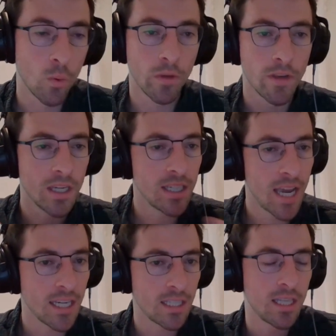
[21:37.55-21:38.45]
we've
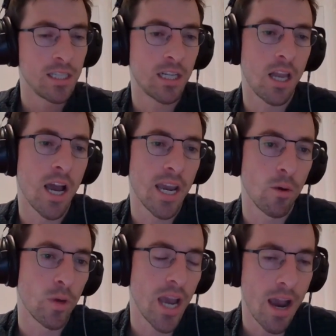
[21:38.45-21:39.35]
intaked this
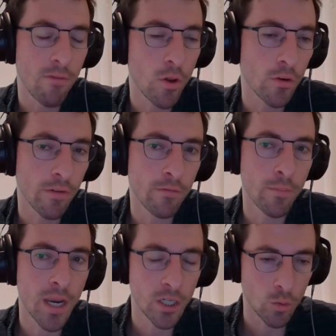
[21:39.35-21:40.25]
client, we have all their
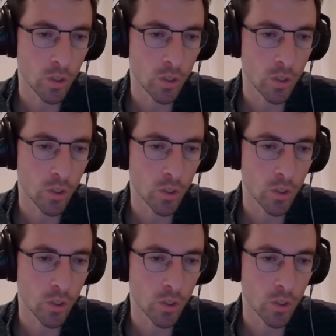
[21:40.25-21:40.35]
information,